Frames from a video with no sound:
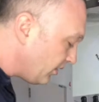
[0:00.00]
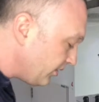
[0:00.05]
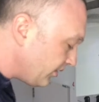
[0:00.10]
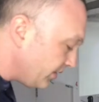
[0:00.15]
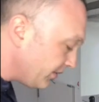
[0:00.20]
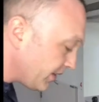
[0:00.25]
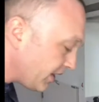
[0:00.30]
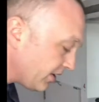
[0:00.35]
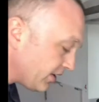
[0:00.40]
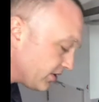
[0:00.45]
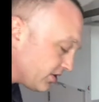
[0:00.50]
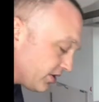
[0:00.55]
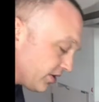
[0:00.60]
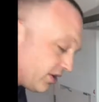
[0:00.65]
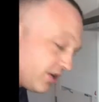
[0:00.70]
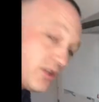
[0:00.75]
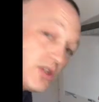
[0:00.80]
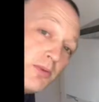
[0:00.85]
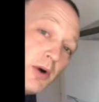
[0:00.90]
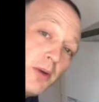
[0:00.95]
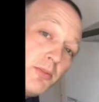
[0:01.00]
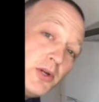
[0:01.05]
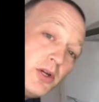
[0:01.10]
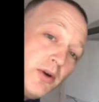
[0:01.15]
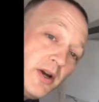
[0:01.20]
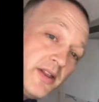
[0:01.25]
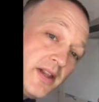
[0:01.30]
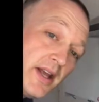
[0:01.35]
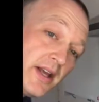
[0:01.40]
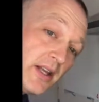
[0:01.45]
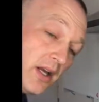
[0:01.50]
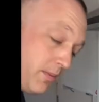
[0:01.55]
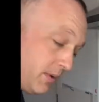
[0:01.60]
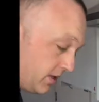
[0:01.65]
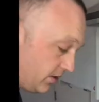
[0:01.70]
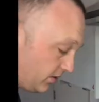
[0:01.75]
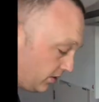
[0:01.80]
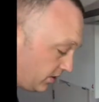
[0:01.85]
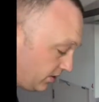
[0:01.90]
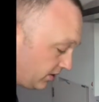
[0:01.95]
So we've got tomato puree in there coming
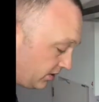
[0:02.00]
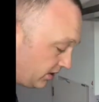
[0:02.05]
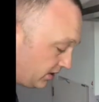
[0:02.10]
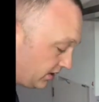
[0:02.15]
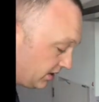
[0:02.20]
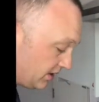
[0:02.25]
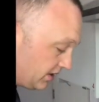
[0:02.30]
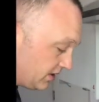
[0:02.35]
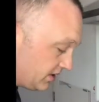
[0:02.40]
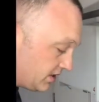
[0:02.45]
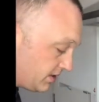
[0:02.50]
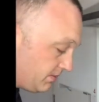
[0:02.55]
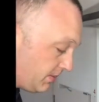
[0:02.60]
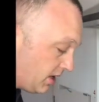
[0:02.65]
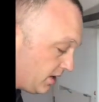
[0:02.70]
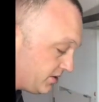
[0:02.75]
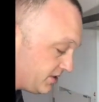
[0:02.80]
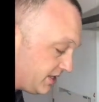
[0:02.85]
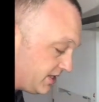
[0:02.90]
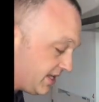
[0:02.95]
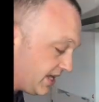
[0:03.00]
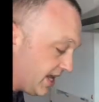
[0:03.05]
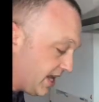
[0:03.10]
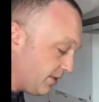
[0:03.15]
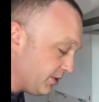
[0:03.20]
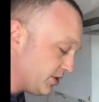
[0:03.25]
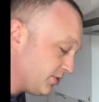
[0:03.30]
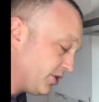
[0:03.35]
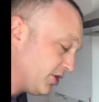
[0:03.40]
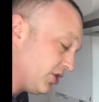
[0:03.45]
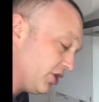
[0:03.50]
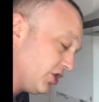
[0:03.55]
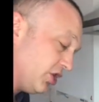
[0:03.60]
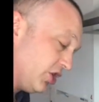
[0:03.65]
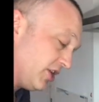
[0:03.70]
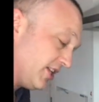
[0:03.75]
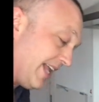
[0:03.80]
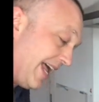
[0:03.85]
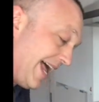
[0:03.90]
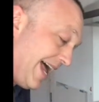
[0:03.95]
along, tomatoes in there which we're going to
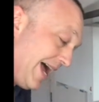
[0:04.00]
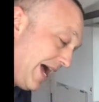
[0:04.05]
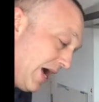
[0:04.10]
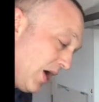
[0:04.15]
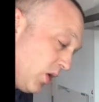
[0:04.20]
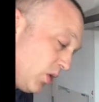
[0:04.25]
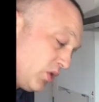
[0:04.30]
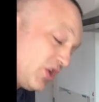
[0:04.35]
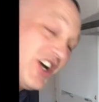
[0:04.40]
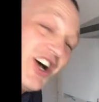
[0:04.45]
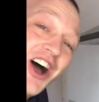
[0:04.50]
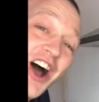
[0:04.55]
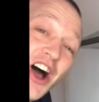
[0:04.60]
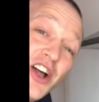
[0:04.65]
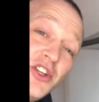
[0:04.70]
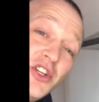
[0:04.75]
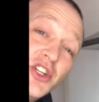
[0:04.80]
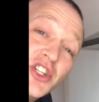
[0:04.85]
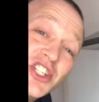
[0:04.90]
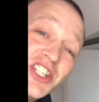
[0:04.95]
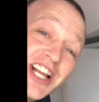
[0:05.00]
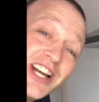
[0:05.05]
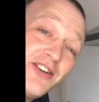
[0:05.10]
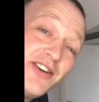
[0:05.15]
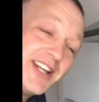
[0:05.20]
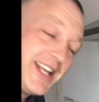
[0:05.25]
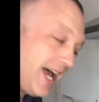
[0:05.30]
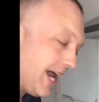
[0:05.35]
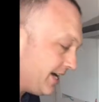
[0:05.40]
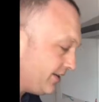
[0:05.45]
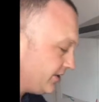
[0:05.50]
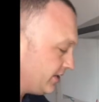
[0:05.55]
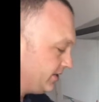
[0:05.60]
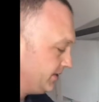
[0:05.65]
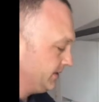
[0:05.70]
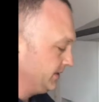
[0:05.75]
cook down, onion, celery, carrot.